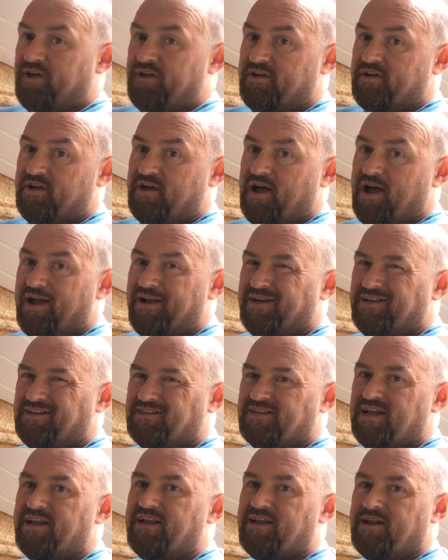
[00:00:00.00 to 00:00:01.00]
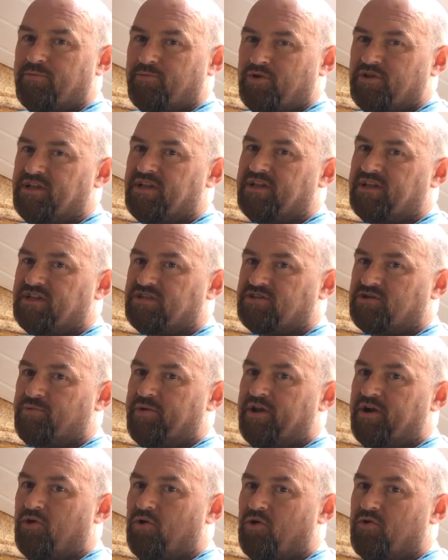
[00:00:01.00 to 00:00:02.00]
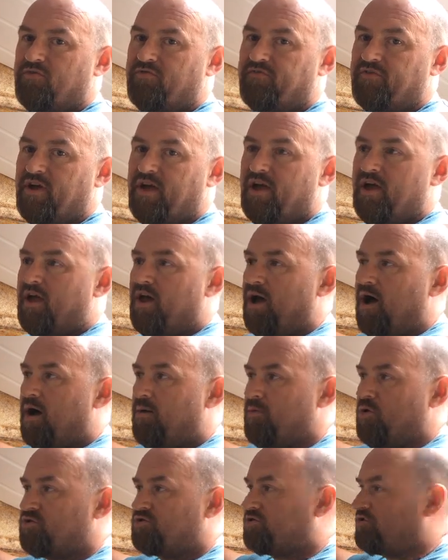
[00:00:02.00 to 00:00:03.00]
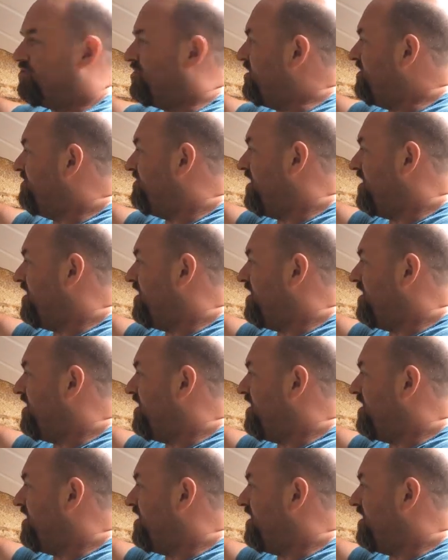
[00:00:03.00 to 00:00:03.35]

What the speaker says: it, and I decided I wanted to square it off. I'm also going to